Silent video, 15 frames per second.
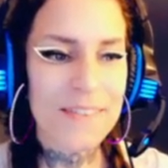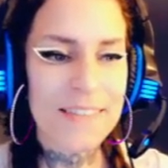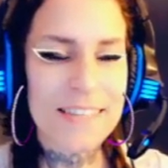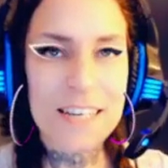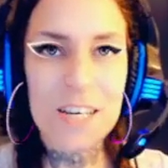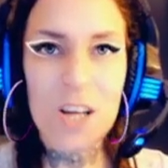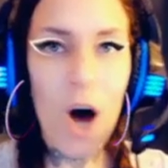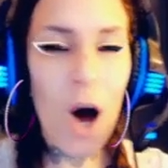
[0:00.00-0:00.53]

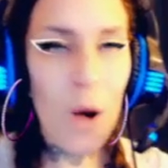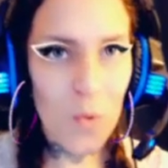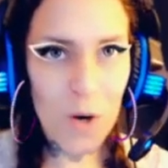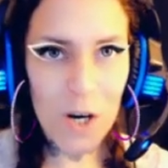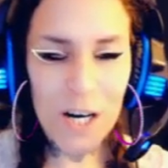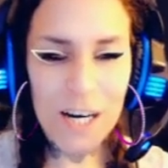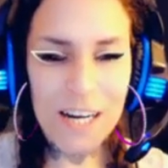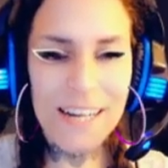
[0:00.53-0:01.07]
did not
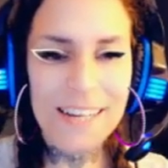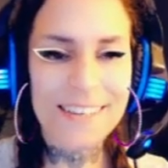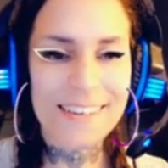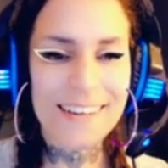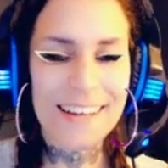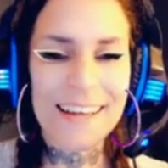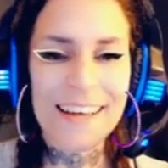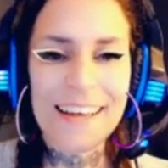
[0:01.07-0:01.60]
work,
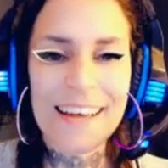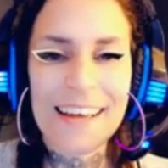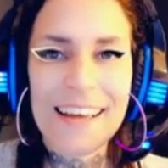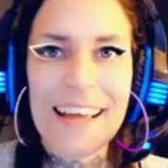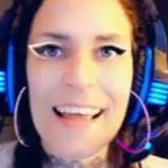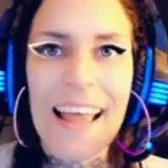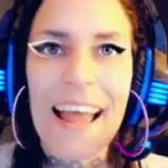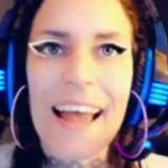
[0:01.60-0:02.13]

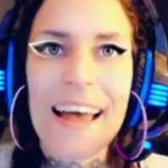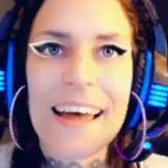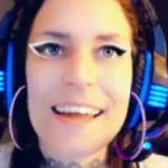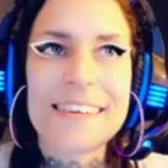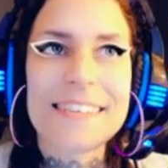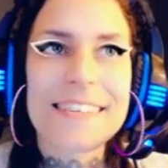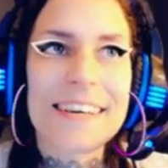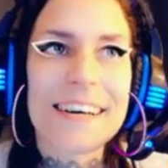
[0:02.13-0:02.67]

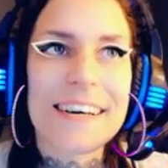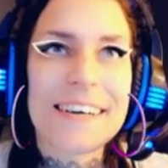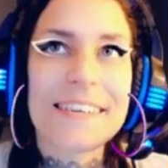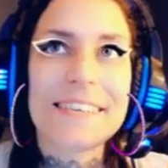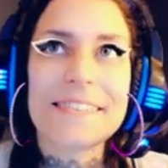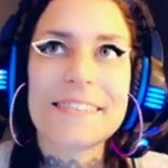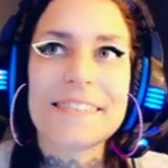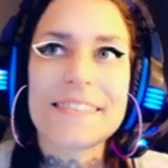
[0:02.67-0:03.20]
and
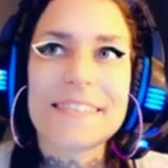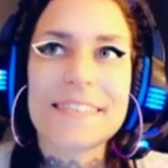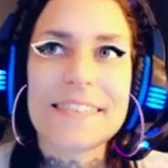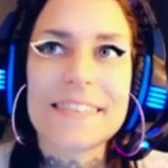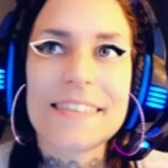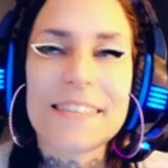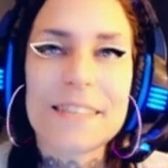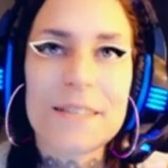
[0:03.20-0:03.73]

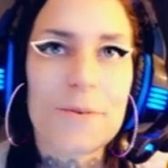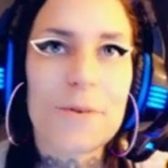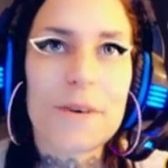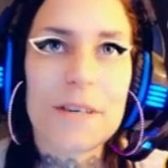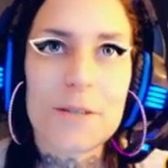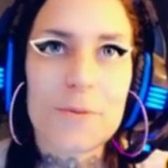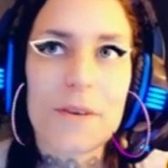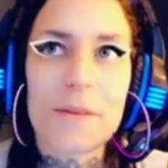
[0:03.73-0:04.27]
the
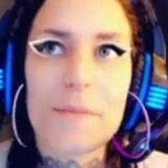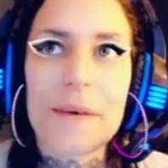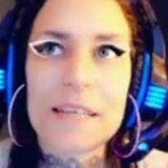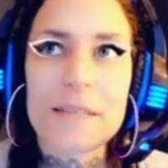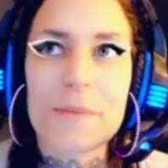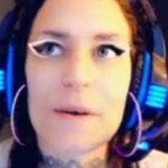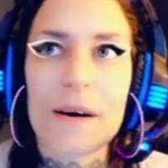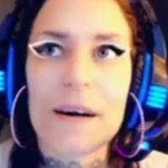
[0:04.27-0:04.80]
stories were the
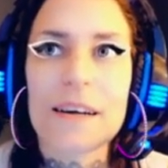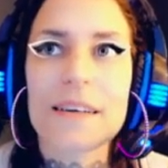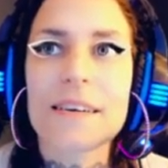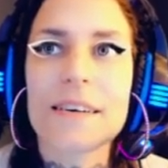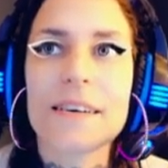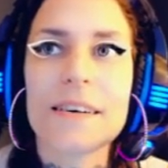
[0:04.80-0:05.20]
best part.